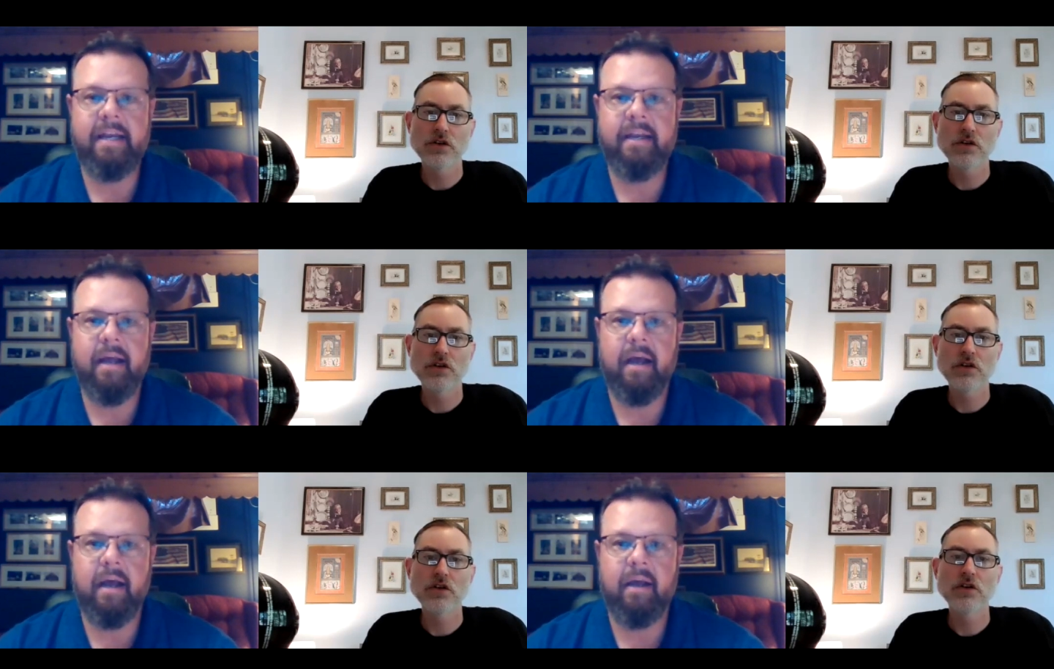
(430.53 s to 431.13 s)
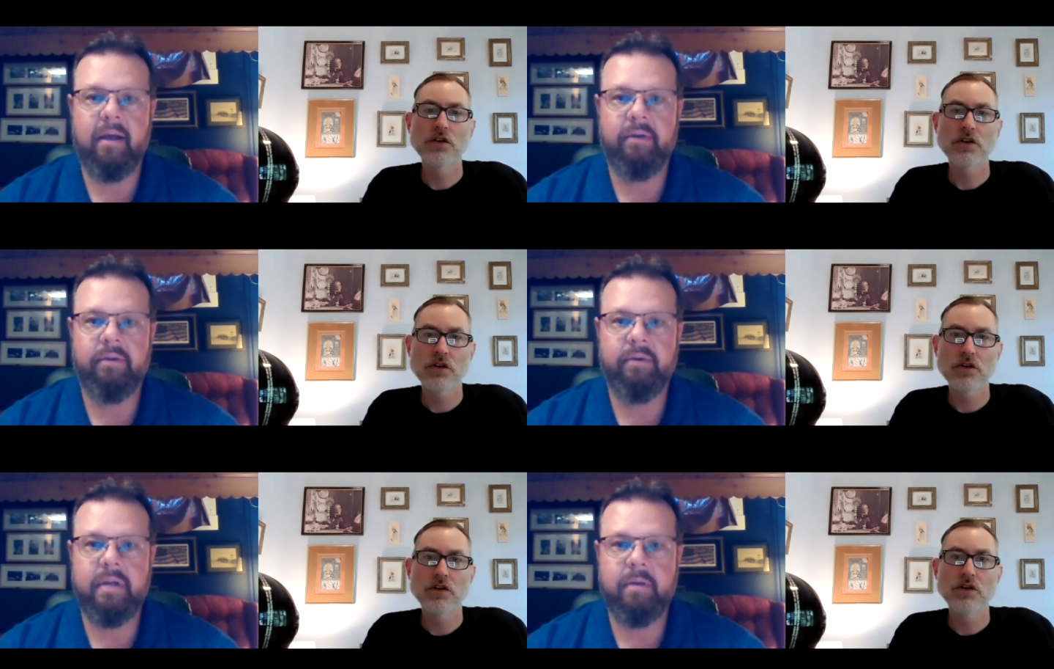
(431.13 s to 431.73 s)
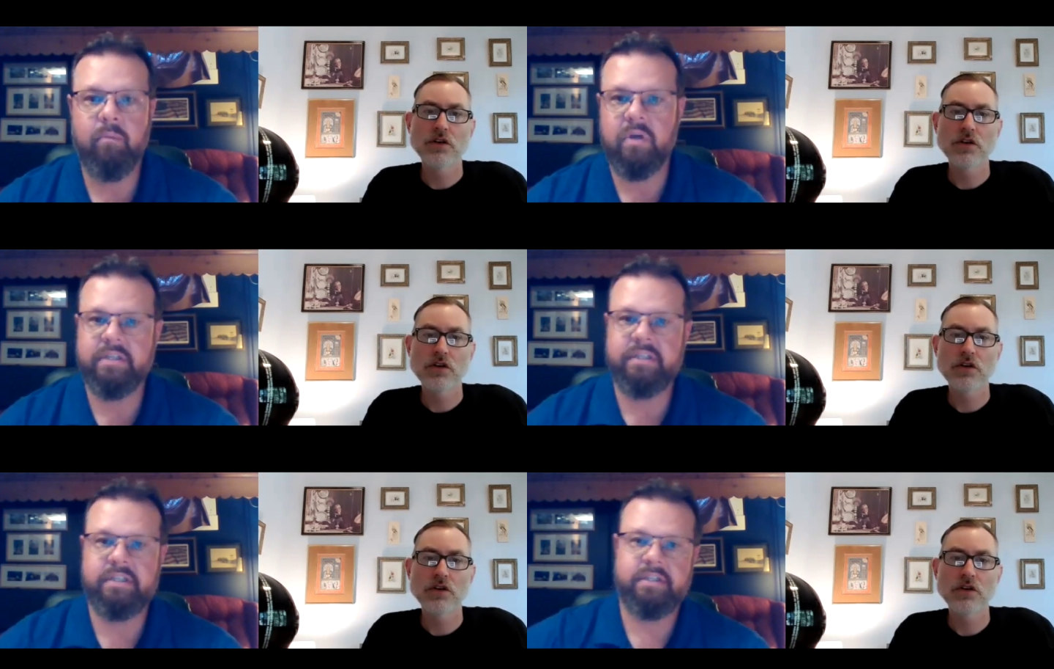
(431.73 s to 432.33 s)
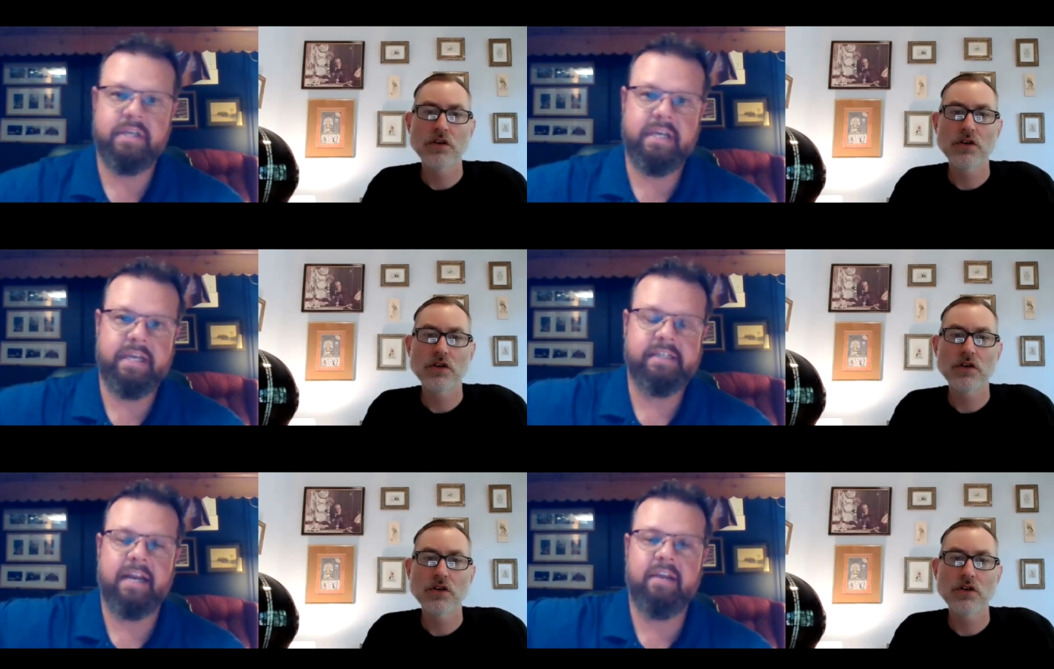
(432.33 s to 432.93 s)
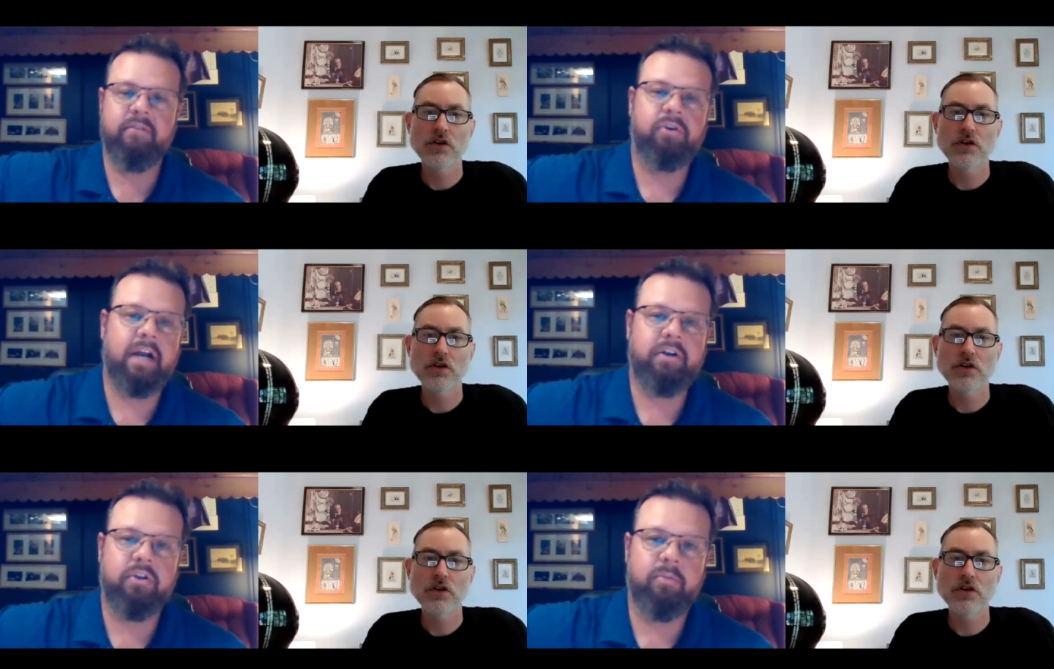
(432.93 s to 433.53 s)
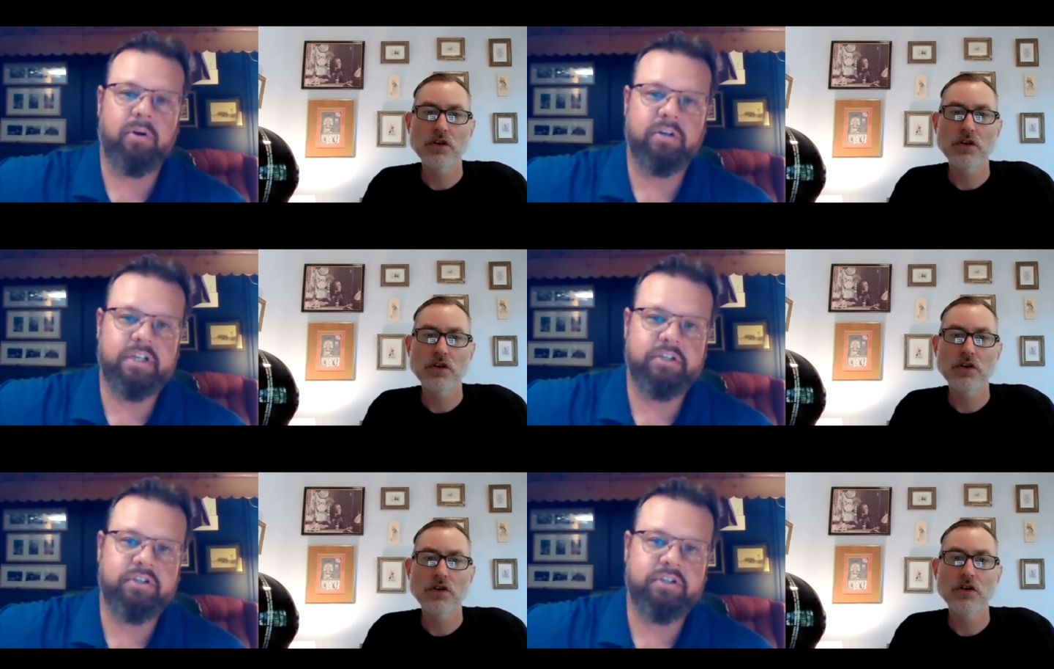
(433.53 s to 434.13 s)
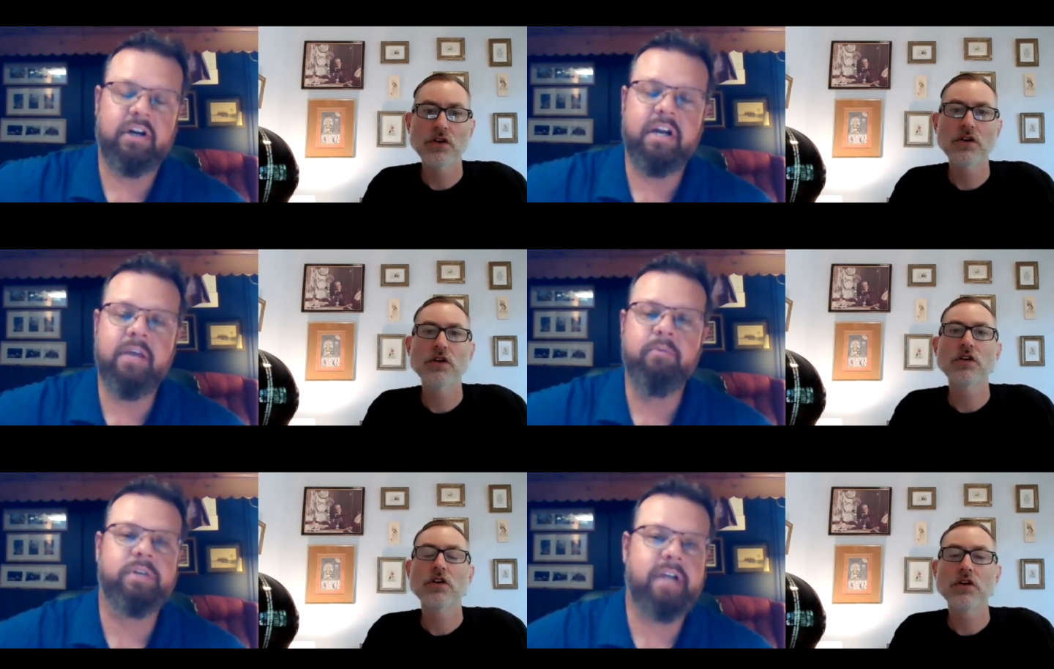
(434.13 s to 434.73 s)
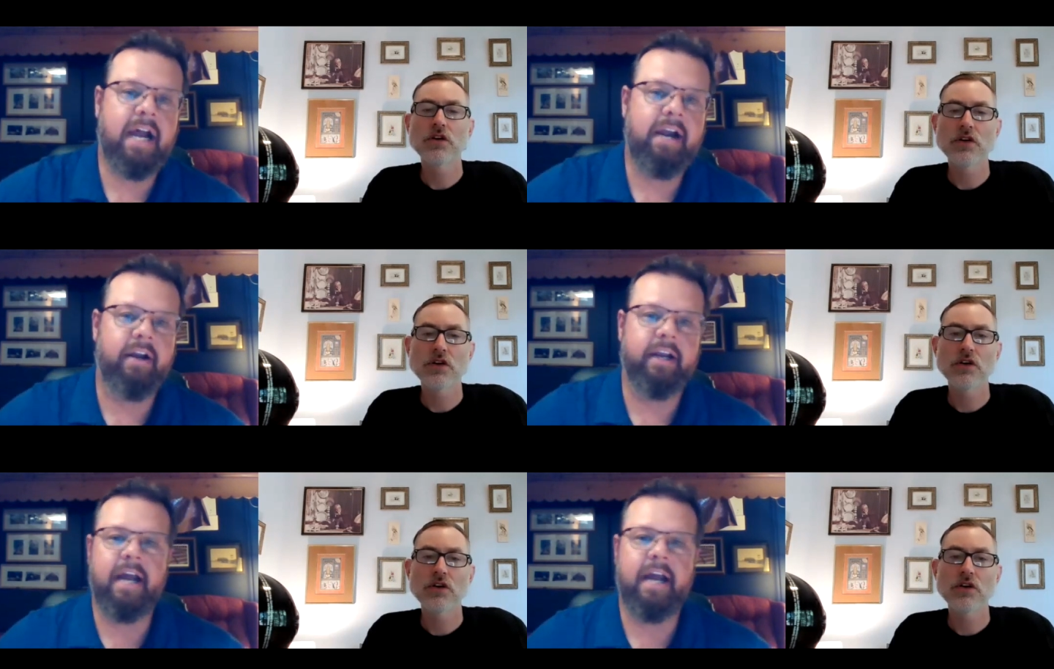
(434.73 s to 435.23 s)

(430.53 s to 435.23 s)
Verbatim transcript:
Speaker 1: uh, was the executive director of the Berks History Center, and he was retiring.